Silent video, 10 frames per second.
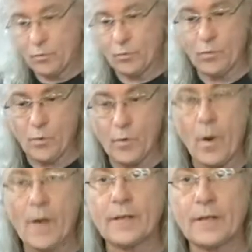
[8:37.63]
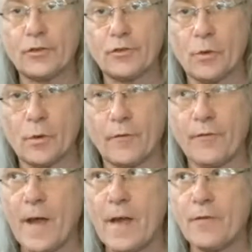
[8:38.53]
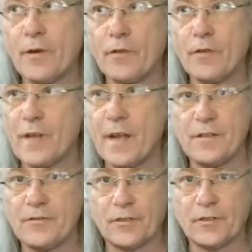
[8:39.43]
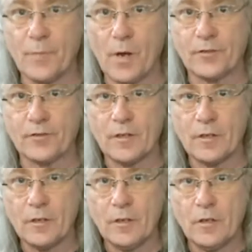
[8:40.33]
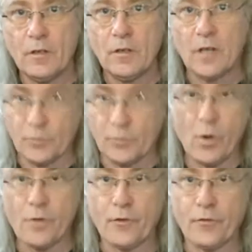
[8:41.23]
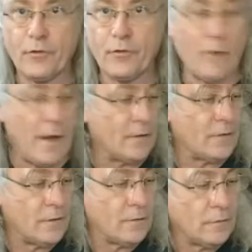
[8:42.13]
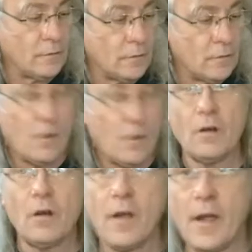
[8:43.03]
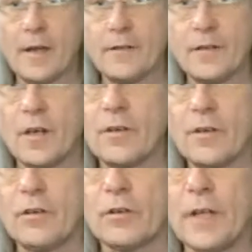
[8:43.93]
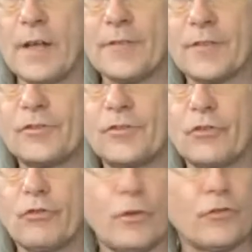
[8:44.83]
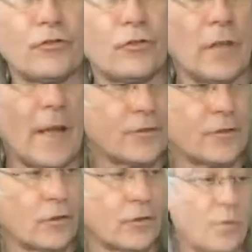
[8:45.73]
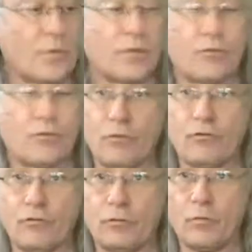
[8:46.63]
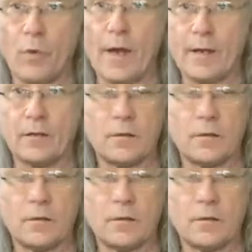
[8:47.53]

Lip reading: We walked out the door at $596. It was going for $3,000. And you know, this is a traditional classical guitar with a traditional wide